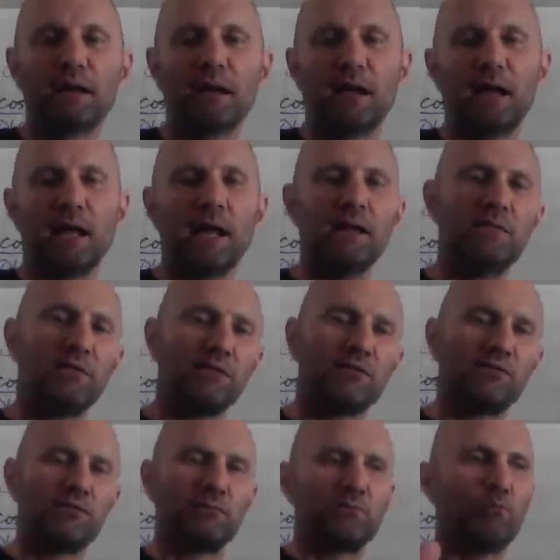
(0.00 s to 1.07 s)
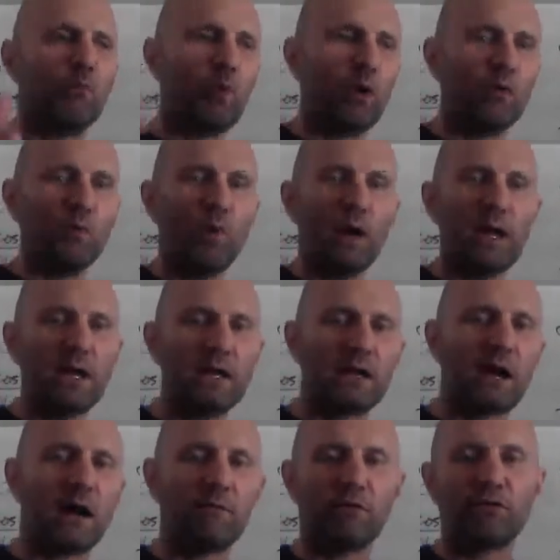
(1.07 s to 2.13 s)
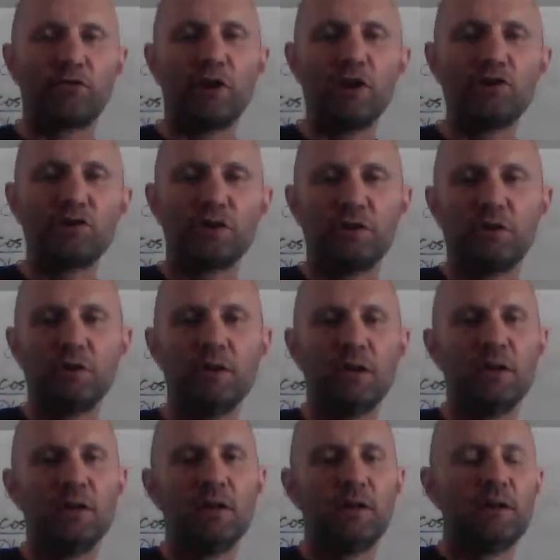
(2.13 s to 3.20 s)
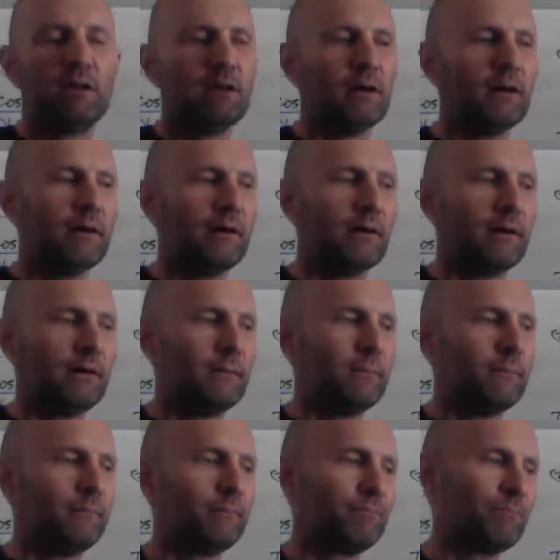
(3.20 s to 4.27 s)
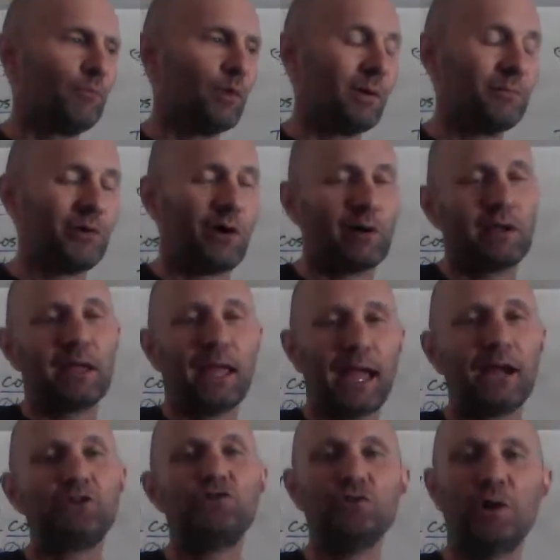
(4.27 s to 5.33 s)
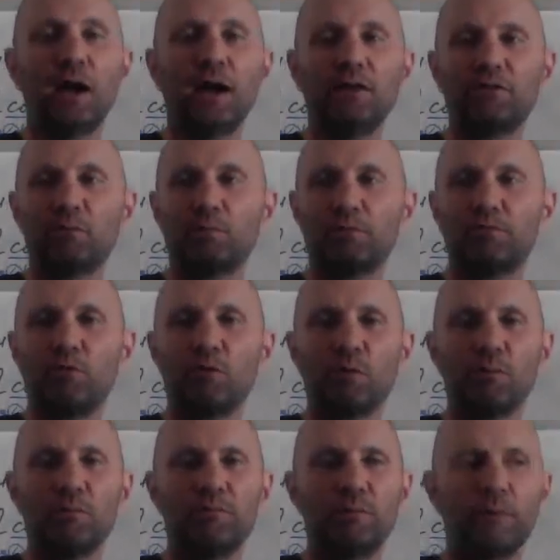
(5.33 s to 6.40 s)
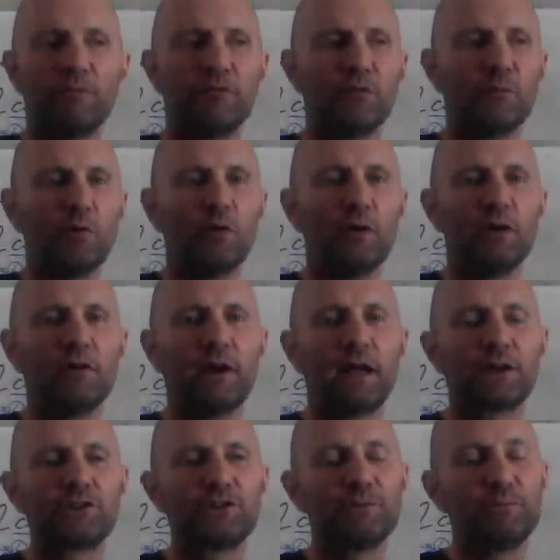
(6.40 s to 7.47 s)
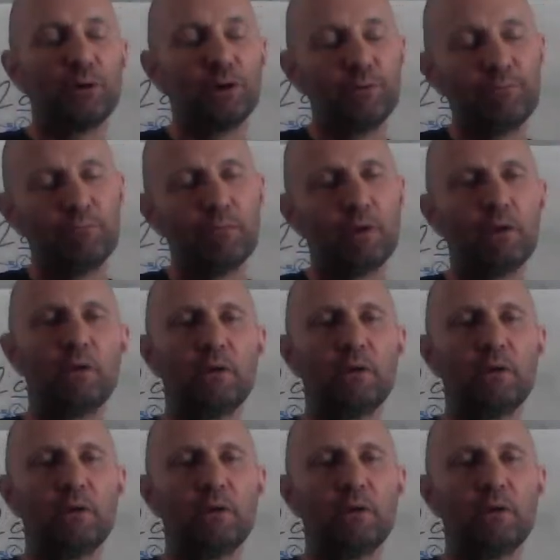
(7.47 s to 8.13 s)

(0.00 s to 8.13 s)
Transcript: I kind of hate this one-way conversation where I'm talking at you guys. I prefer more interaction, but